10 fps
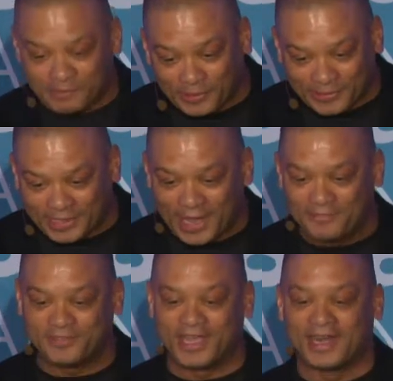pulled it
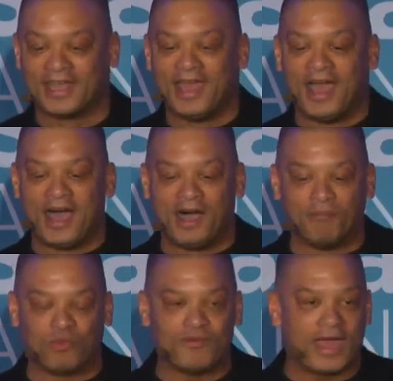off yet.
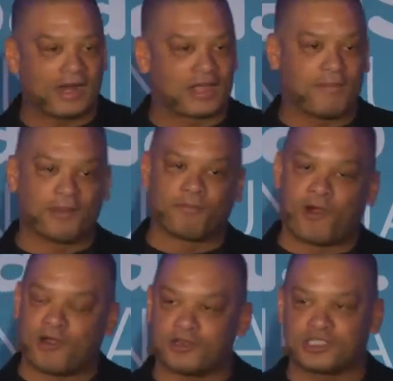Um, we've had a couple of
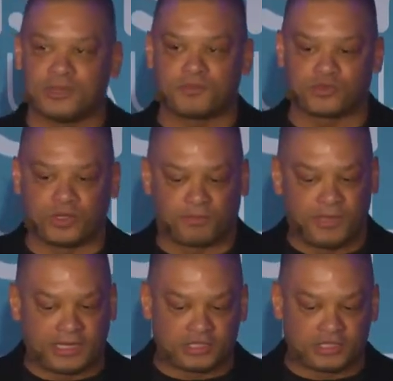partnerships with big